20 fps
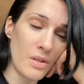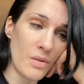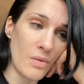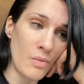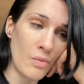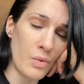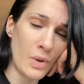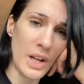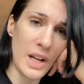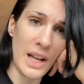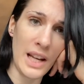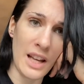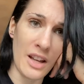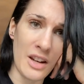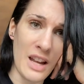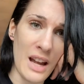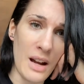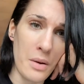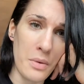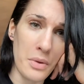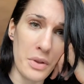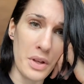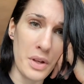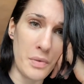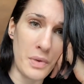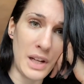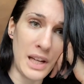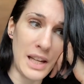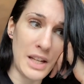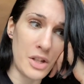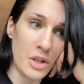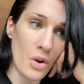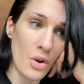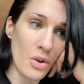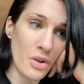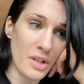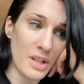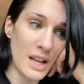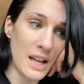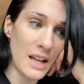really unhealthy, really
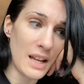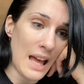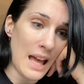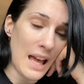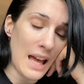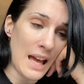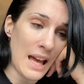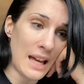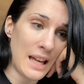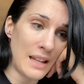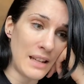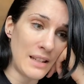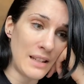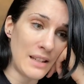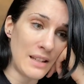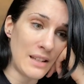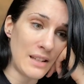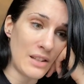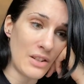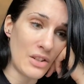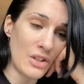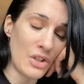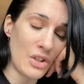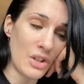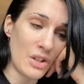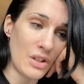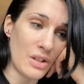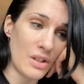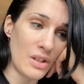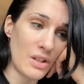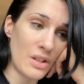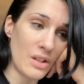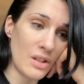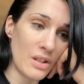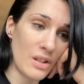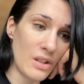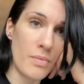toxic and just